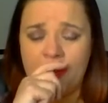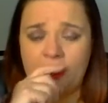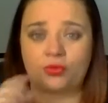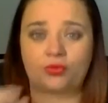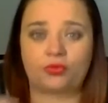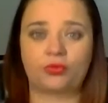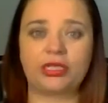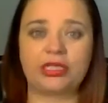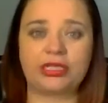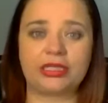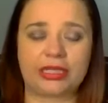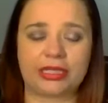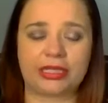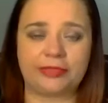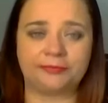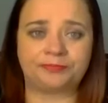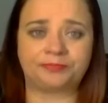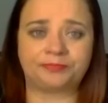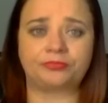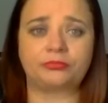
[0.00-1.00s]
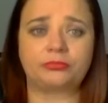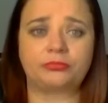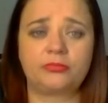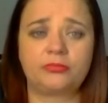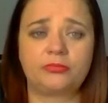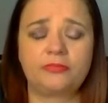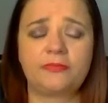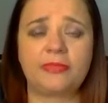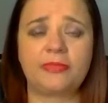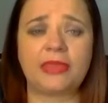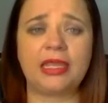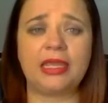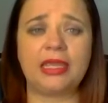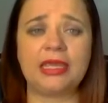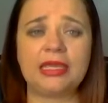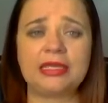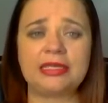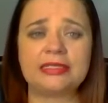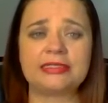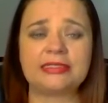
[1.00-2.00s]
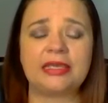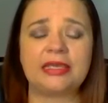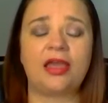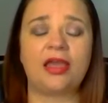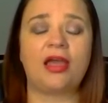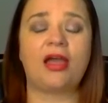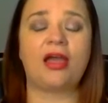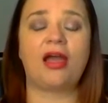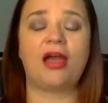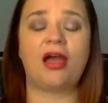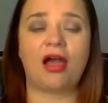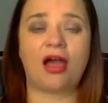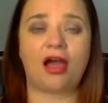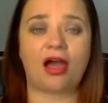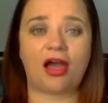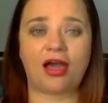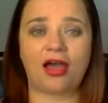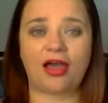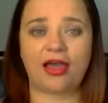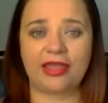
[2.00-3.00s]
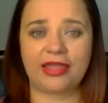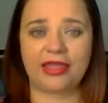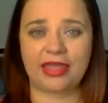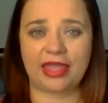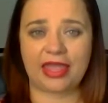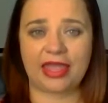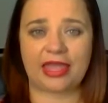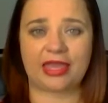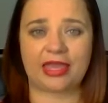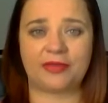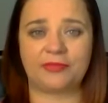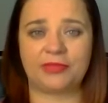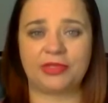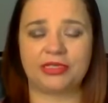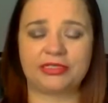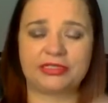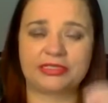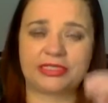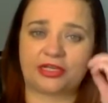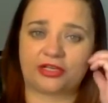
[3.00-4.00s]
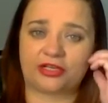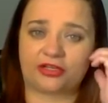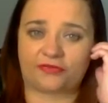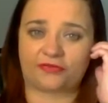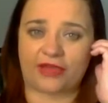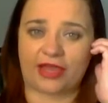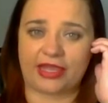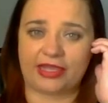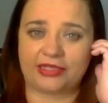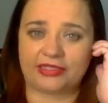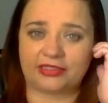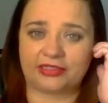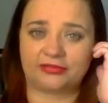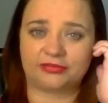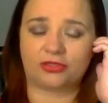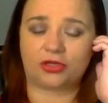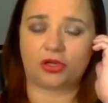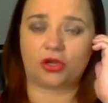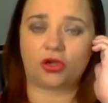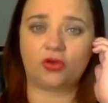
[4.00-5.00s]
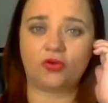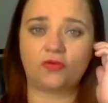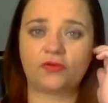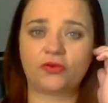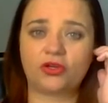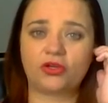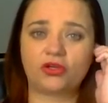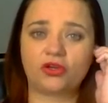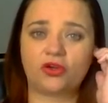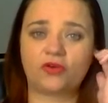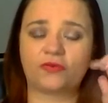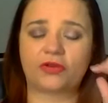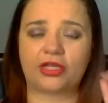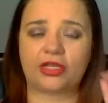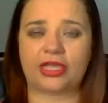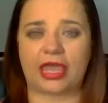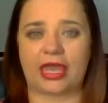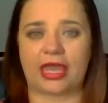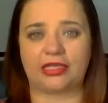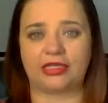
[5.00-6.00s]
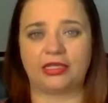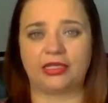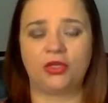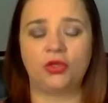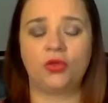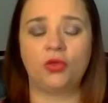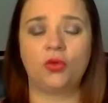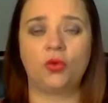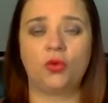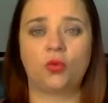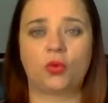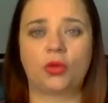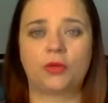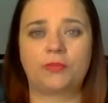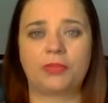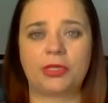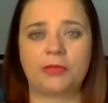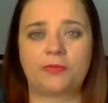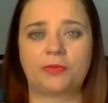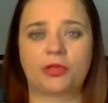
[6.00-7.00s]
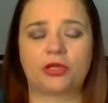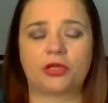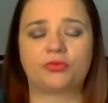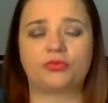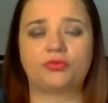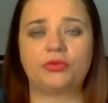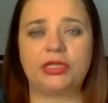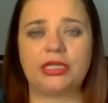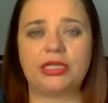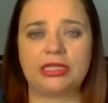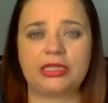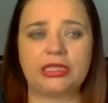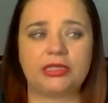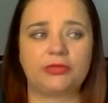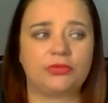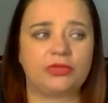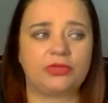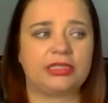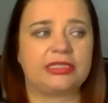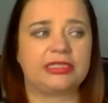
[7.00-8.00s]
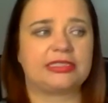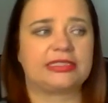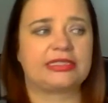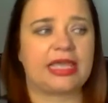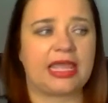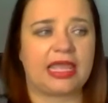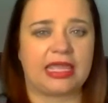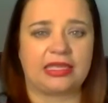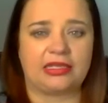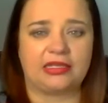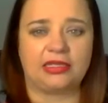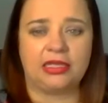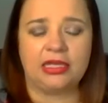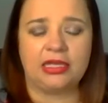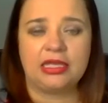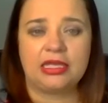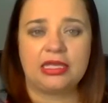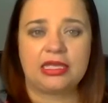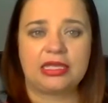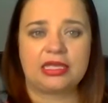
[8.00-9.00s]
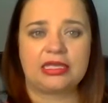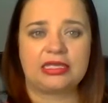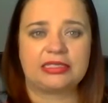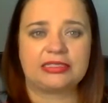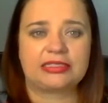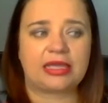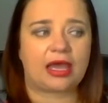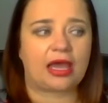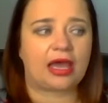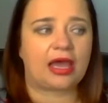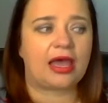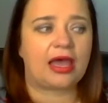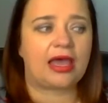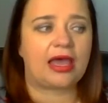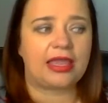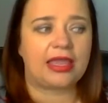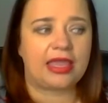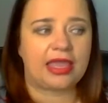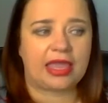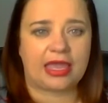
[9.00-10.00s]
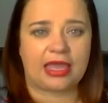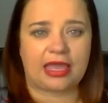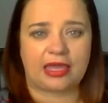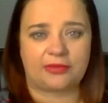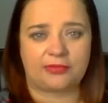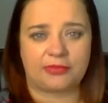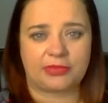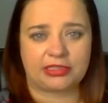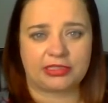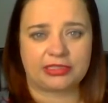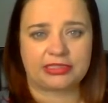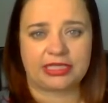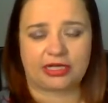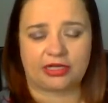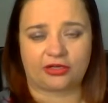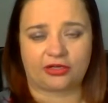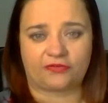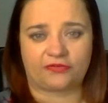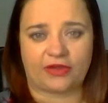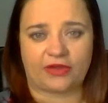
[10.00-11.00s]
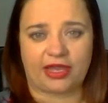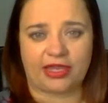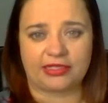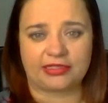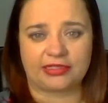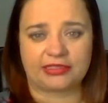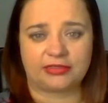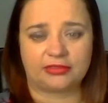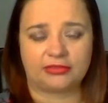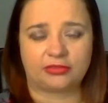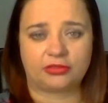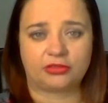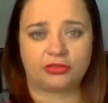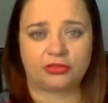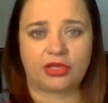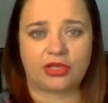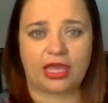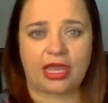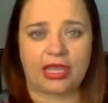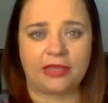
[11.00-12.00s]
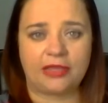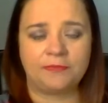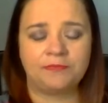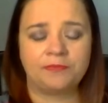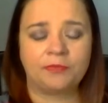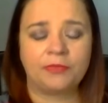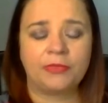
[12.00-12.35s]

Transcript: really is, I am terrified. Over and over again, what people are really saying is, I am terrified. Okay?